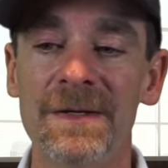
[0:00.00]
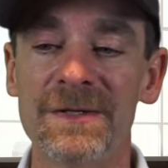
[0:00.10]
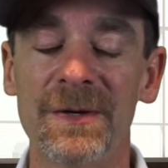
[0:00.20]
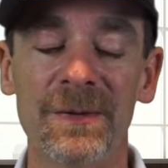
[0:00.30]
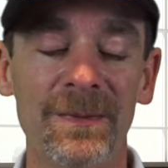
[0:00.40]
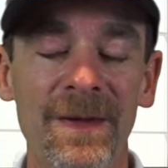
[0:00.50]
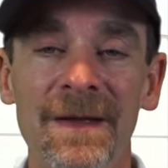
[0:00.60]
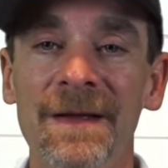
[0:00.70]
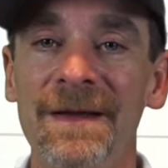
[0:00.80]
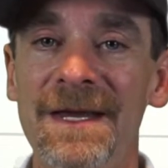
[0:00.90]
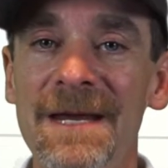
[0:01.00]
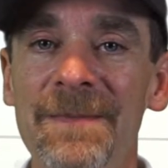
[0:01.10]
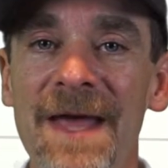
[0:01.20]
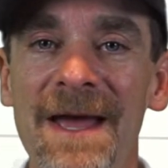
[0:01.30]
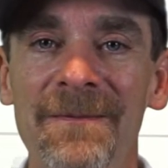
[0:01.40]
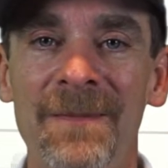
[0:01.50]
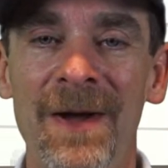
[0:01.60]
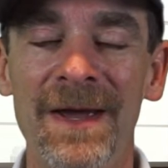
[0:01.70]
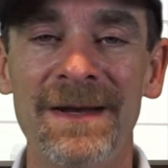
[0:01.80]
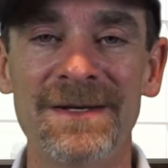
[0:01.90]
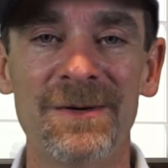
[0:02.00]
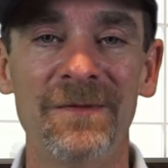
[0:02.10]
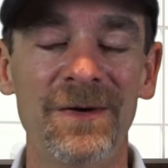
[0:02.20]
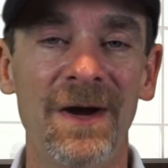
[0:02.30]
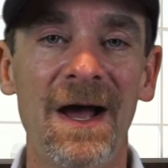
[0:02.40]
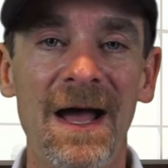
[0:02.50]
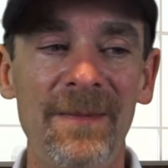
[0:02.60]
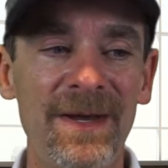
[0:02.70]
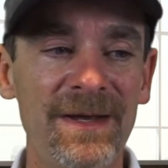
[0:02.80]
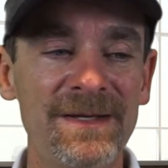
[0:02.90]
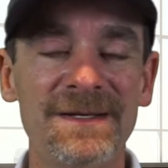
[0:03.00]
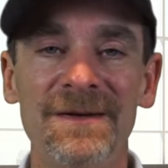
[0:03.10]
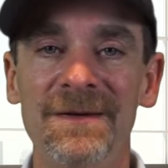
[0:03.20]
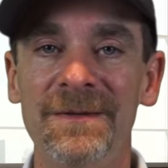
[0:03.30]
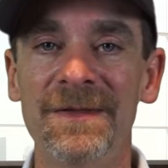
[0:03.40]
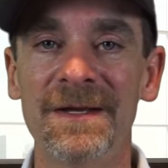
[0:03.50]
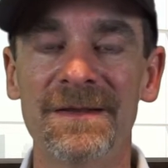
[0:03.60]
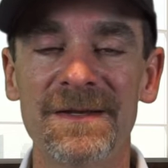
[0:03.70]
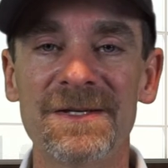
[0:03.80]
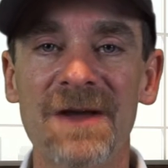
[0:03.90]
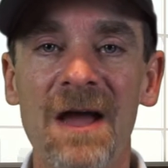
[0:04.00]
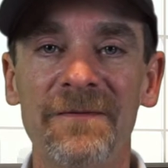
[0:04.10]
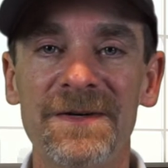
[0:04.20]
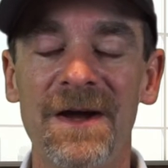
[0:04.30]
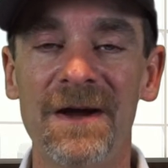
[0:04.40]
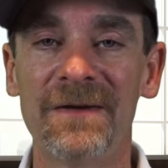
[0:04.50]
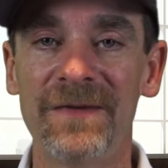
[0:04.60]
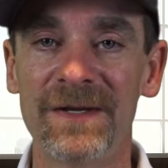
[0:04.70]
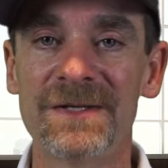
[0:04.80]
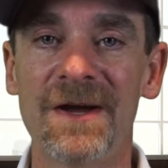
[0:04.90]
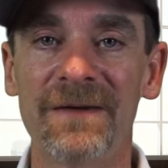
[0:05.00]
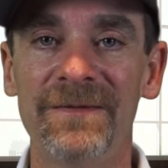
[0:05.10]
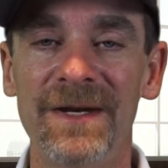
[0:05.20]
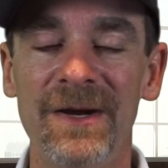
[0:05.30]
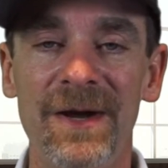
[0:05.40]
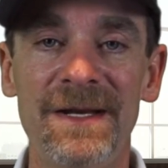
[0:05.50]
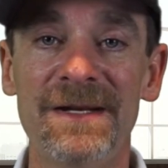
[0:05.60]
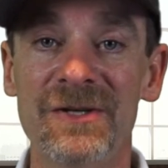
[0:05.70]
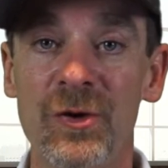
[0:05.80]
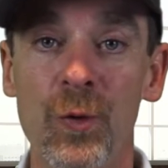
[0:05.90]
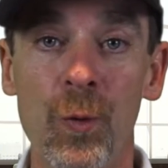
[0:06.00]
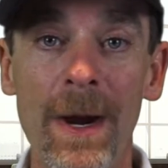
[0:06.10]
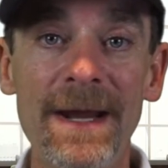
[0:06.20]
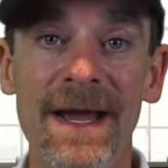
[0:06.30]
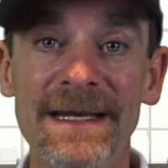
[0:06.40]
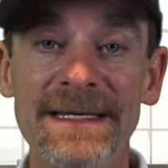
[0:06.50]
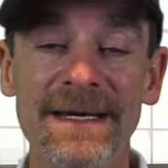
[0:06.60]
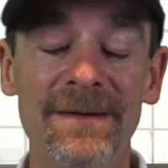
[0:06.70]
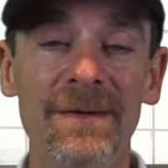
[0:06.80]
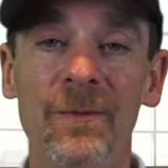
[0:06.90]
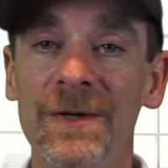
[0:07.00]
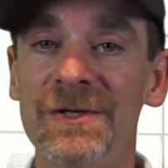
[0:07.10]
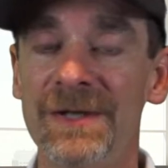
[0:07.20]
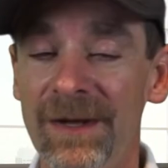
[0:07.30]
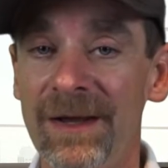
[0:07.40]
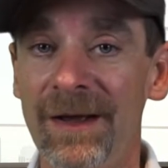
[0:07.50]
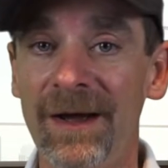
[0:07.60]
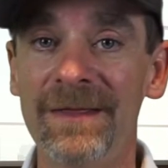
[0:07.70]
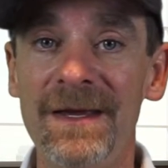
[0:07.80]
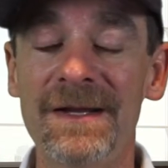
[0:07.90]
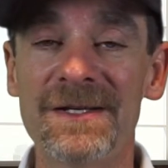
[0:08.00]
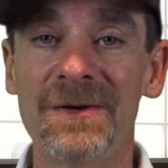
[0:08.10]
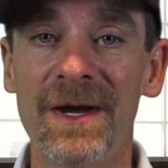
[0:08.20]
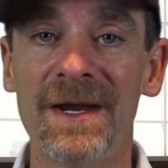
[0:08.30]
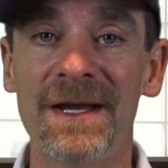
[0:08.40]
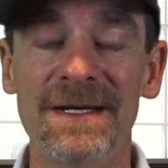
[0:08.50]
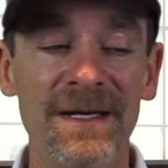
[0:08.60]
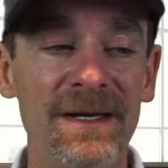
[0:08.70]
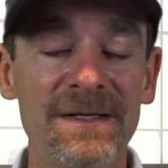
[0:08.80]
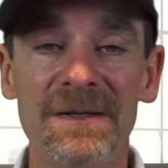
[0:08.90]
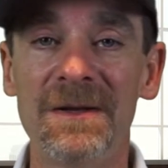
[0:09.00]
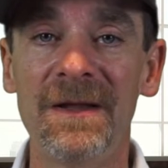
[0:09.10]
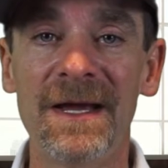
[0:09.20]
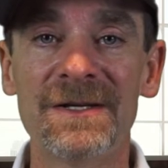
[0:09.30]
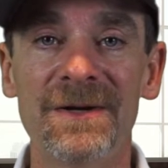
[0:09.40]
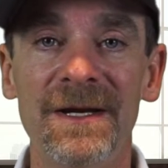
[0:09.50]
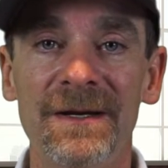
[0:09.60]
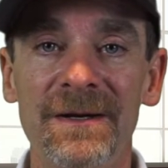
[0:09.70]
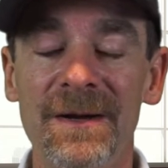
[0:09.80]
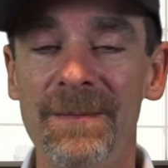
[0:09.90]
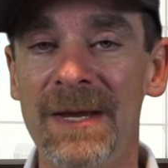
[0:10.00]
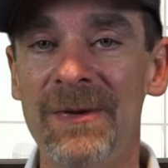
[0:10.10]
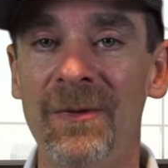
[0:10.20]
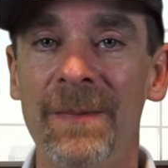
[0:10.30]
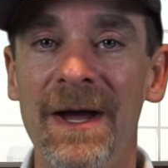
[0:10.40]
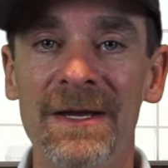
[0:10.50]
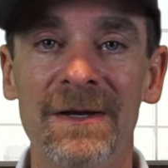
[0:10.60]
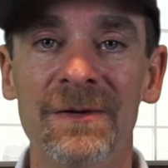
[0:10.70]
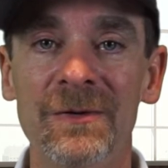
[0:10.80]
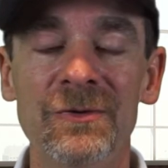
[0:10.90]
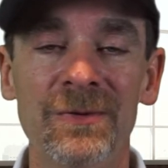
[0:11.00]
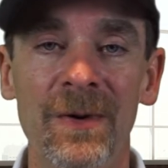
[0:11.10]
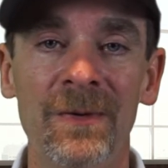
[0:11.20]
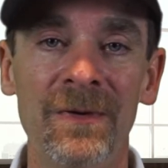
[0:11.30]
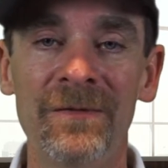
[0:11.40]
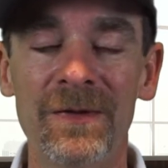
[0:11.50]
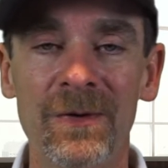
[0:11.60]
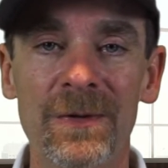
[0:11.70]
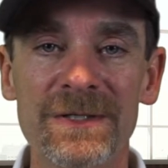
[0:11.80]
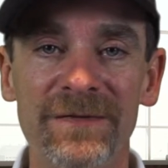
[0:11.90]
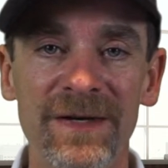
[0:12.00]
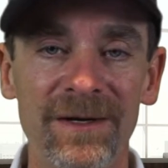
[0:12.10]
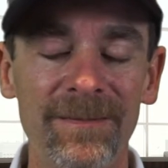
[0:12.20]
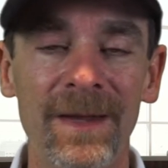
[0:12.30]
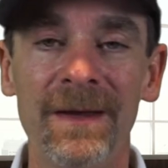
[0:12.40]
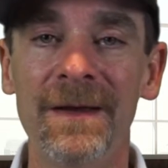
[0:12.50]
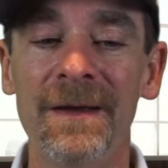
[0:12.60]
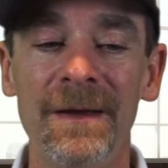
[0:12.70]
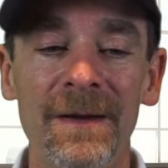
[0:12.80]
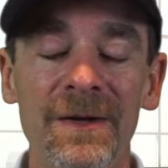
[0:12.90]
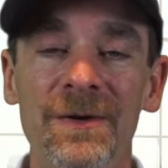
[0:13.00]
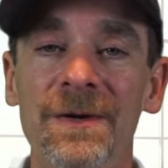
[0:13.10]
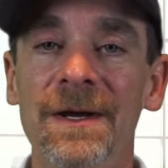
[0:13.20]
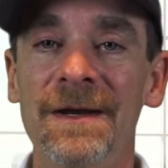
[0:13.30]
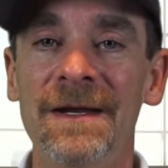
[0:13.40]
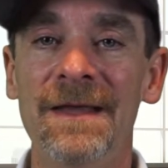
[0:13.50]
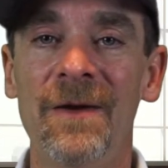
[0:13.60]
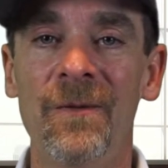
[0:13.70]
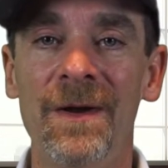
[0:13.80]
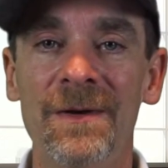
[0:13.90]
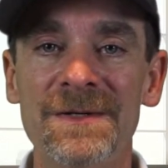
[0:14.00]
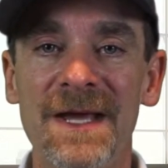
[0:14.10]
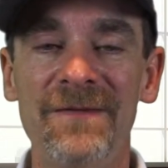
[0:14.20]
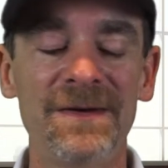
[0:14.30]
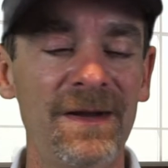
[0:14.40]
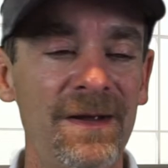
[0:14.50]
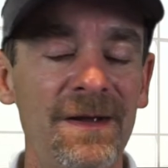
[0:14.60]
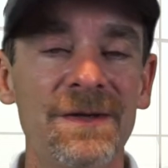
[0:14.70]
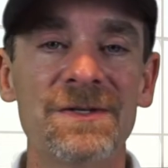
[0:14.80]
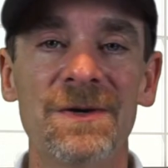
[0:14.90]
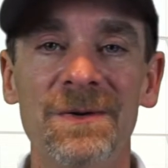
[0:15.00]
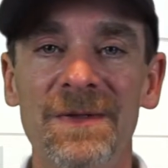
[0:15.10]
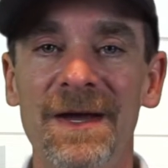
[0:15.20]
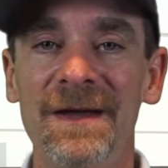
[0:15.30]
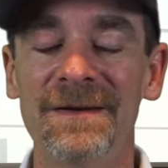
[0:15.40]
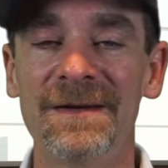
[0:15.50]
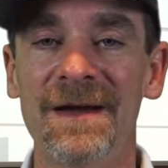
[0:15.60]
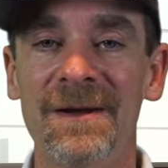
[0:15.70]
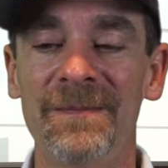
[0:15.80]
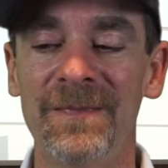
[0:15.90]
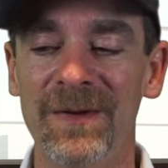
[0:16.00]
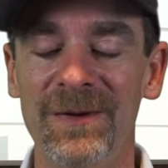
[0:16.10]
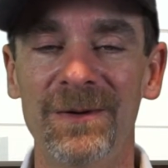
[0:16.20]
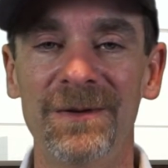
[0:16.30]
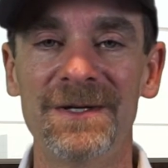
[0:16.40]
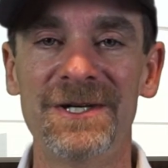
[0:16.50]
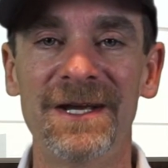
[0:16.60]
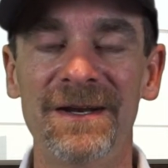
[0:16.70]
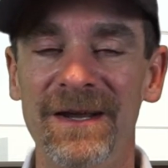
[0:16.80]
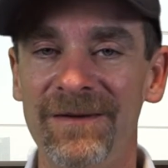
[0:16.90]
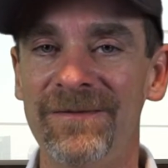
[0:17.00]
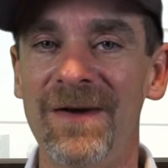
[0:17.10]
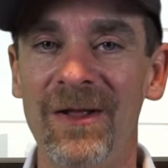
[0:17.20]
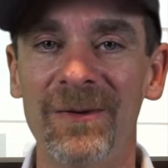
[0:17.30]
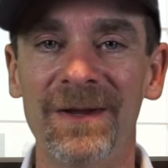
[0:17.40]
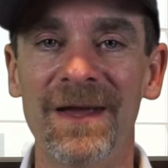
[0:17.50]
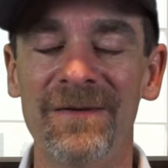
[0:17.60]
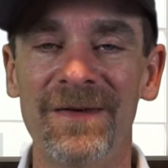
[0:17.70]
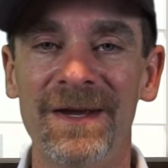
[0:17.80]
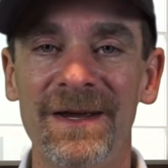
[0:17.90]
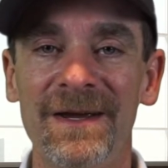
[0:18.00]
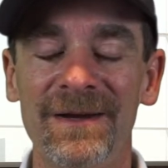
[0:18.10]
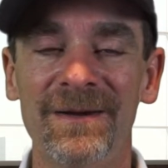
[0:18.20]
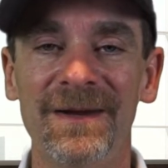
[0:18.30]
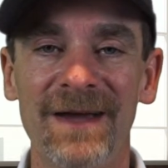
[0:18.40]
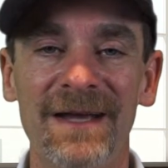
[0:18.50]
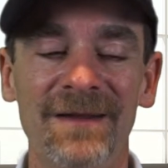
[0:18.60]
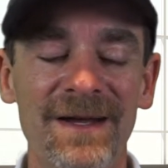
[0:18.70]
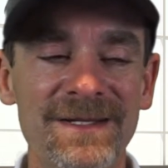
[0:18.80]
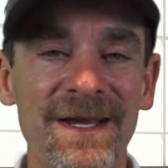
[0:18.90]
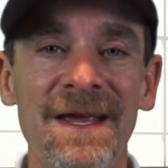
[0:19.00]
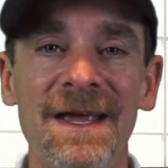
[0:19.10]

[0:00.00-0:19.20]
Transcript: So keep that in mind. So if you're a hobbyist and you think that the stock photography and stock video idea is a great idea, which I think it's a great idea, and it's a little extra income, maybe it'll buy you a new drone over the course of a year, you're going to need that one oh seven. So that um, you're legit and following F A A guidelines.